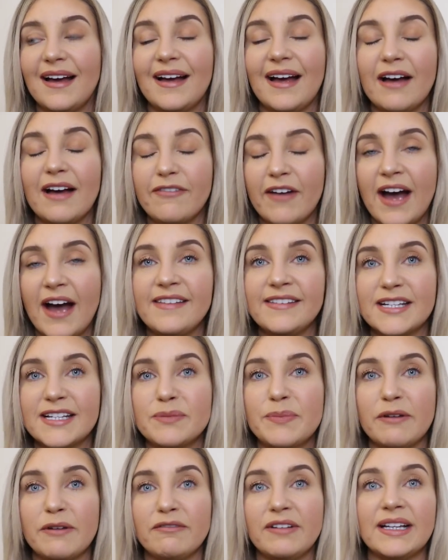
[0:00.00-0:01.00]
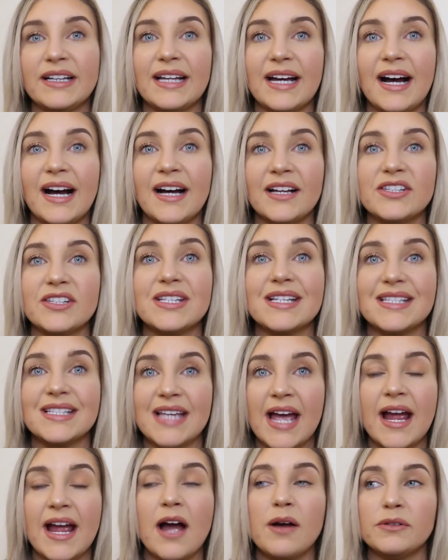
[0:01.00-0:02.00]
I find this bit really hard to
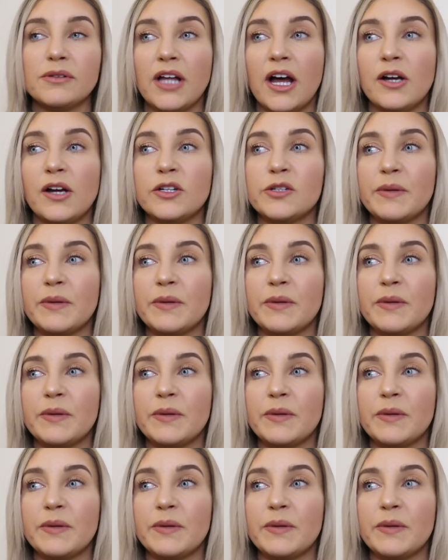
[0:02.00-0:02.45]
say out loud